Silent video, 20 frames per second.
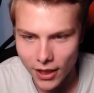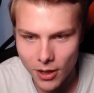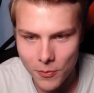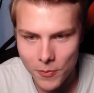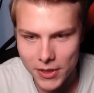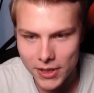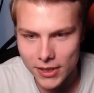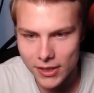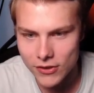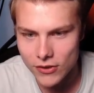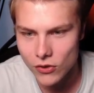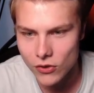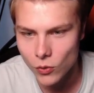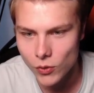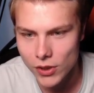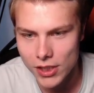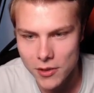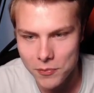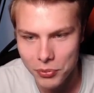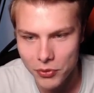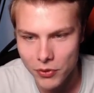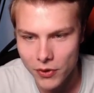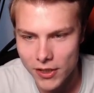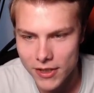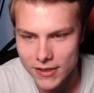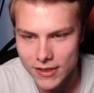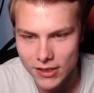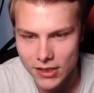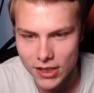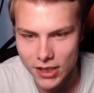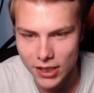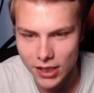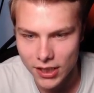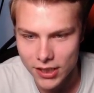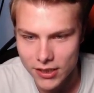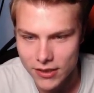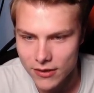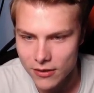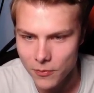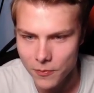I mean, this is 3D printed,
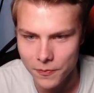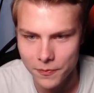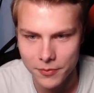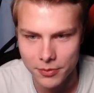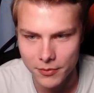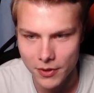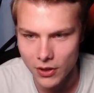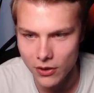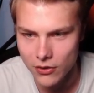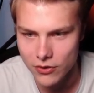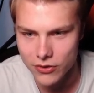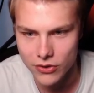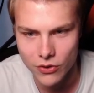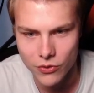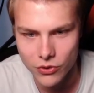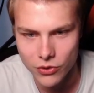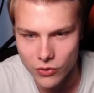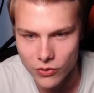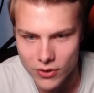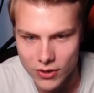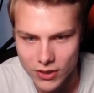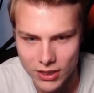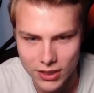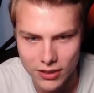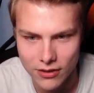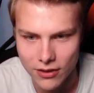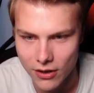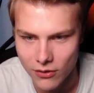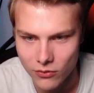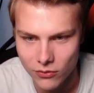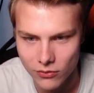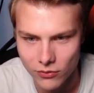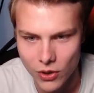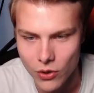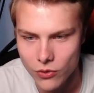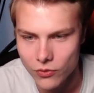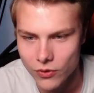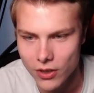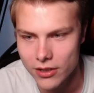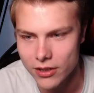custom, also using
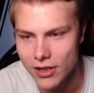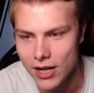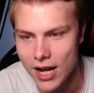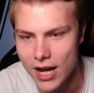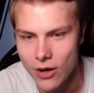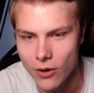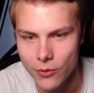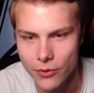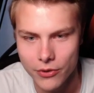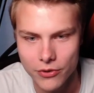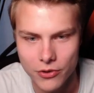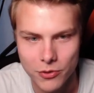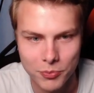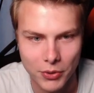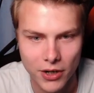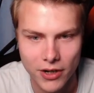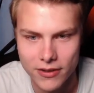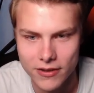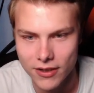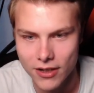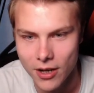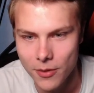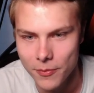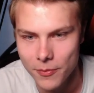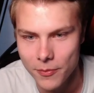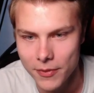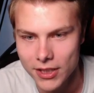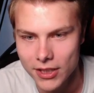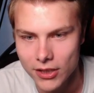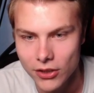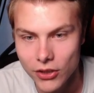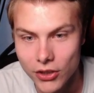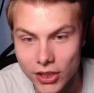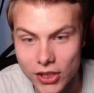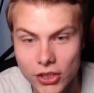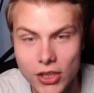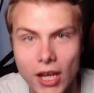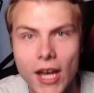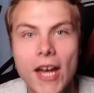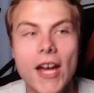Roadrunner Hot Wheels parts. I mean, look at
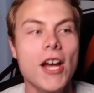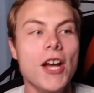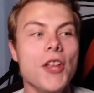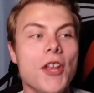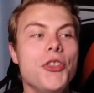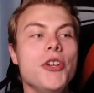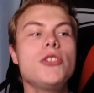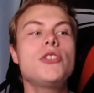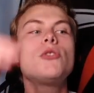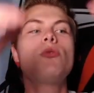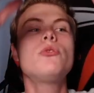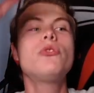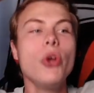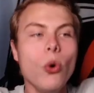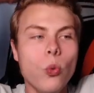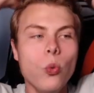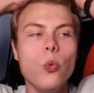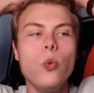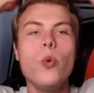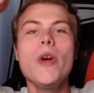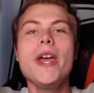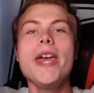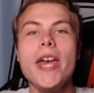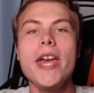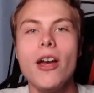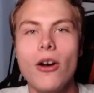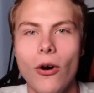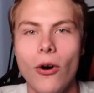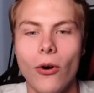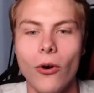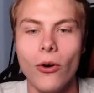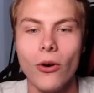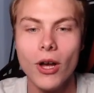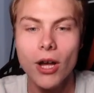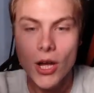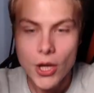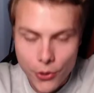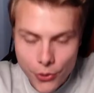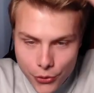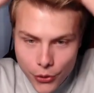the wheel!
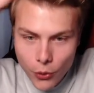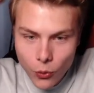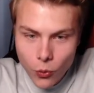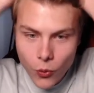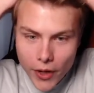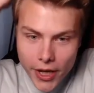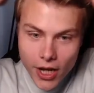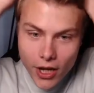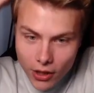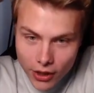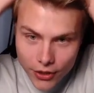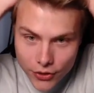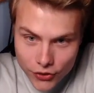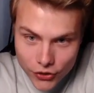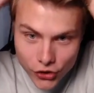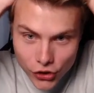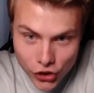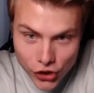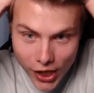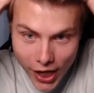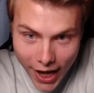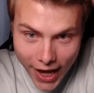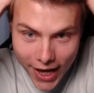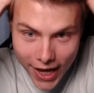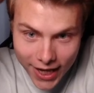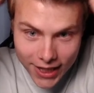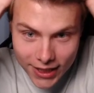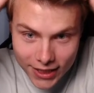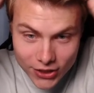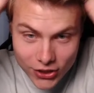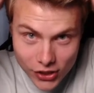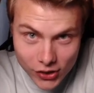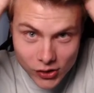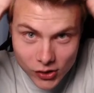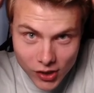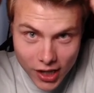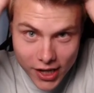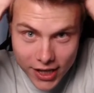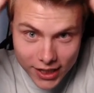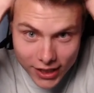The wheel is chained,
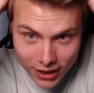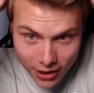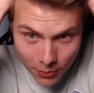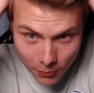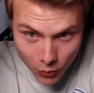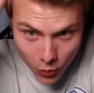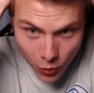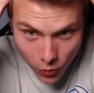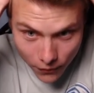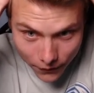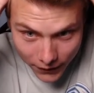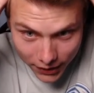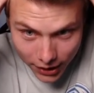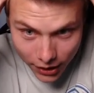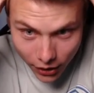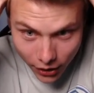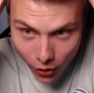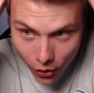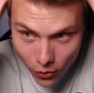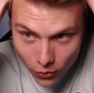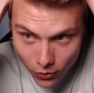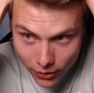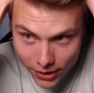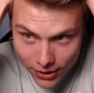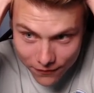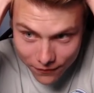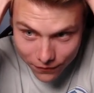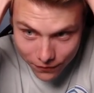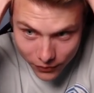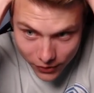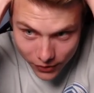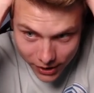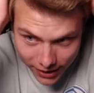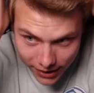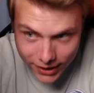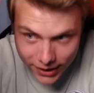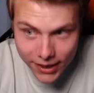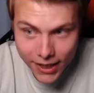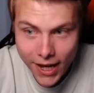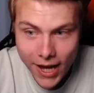just like in the movie. Holy
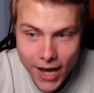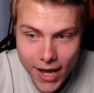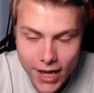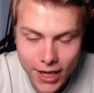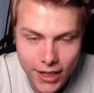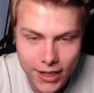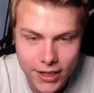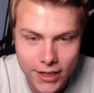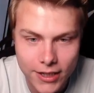freaking heck!